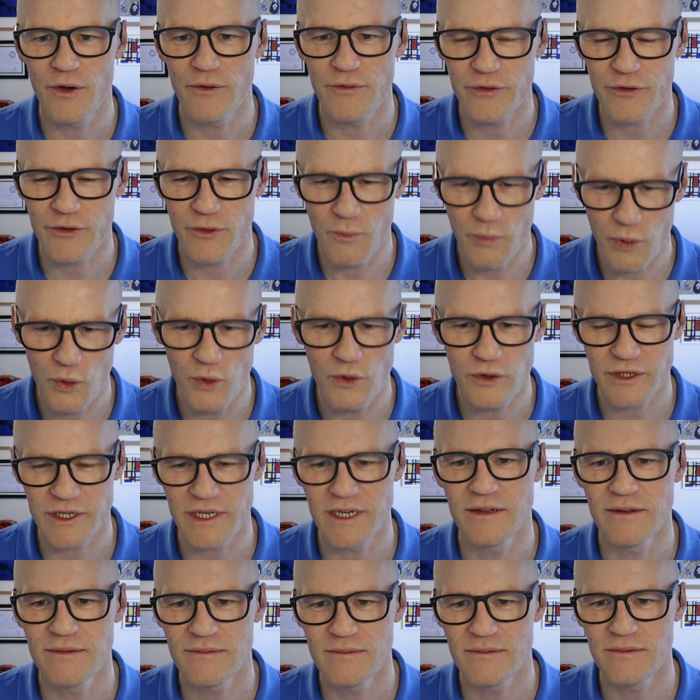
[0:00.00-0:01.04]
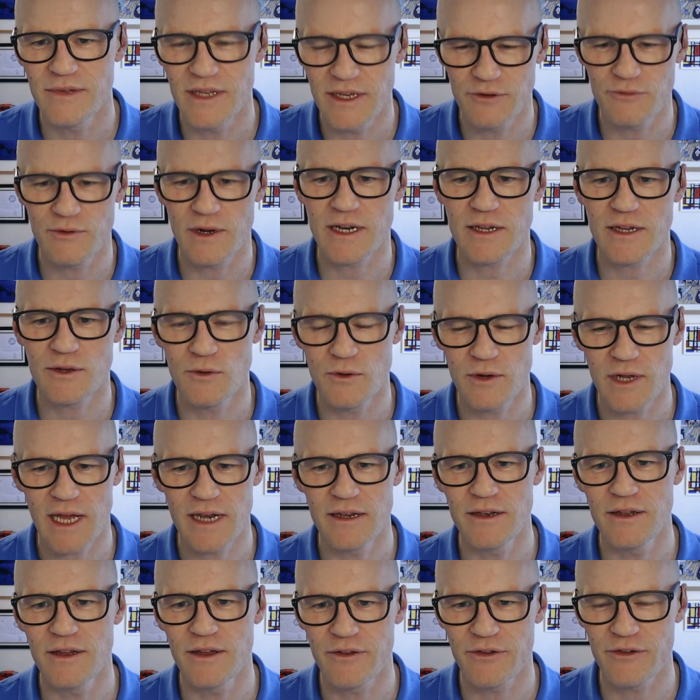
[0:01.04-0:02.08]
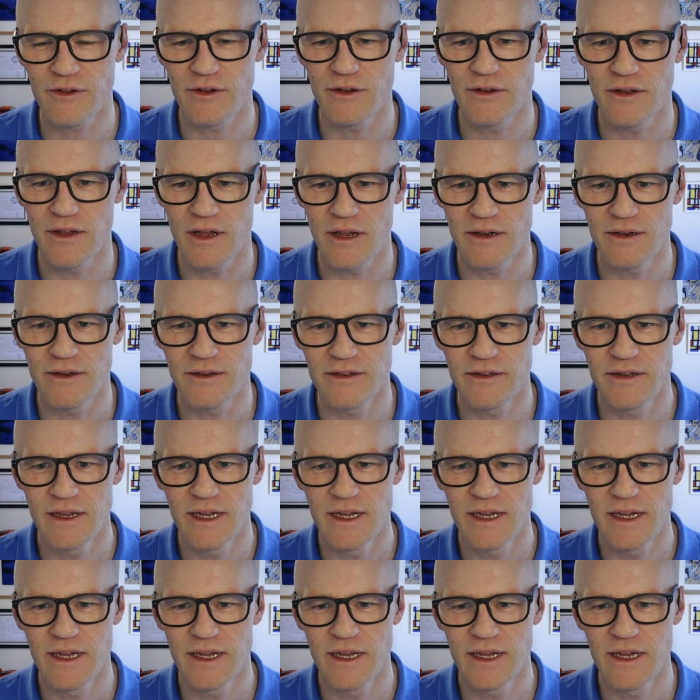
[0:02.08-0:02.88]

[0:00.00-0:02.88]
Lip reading: supporting these radical candidates and